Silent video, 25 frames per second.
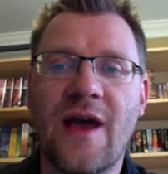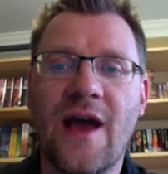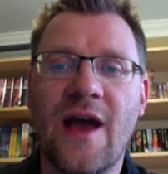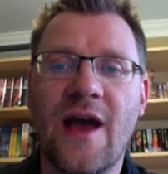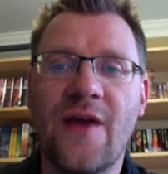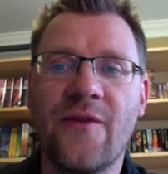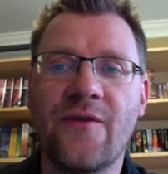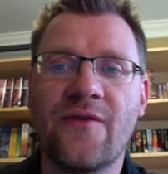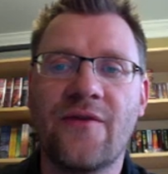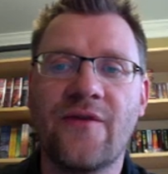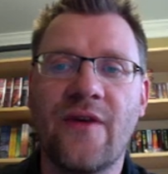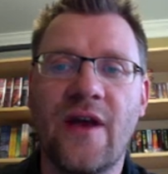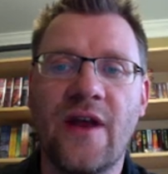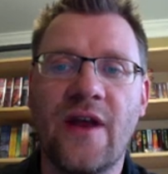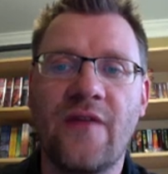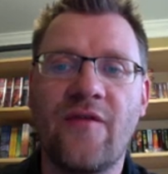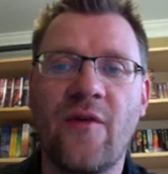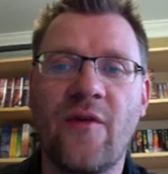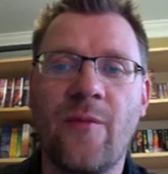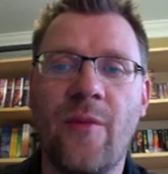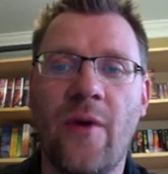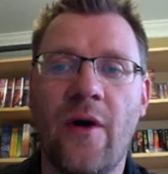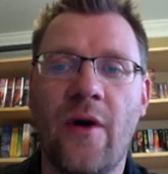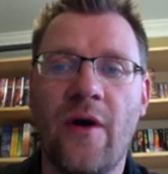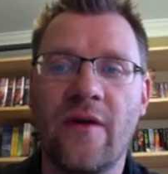either side of a
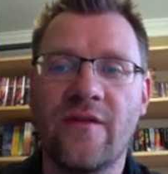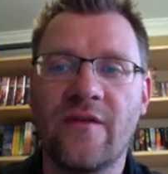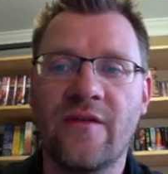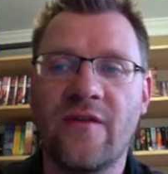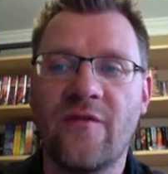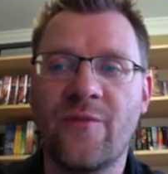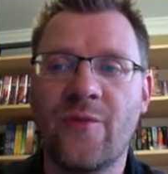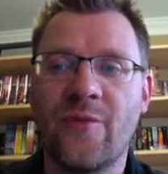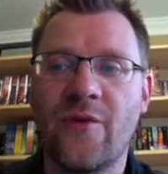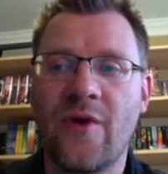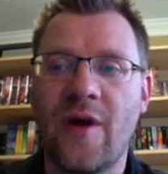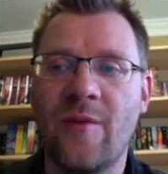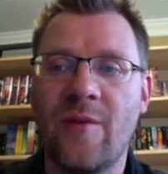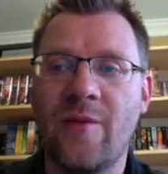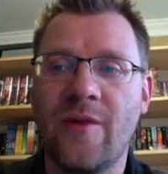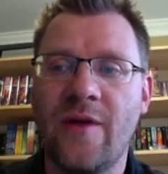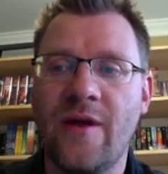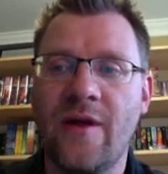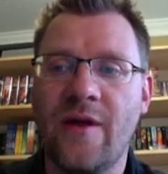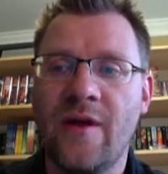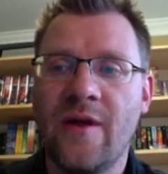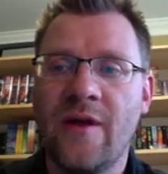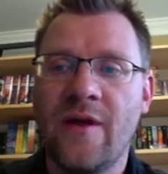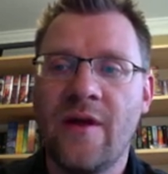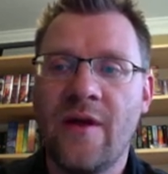positive parabola.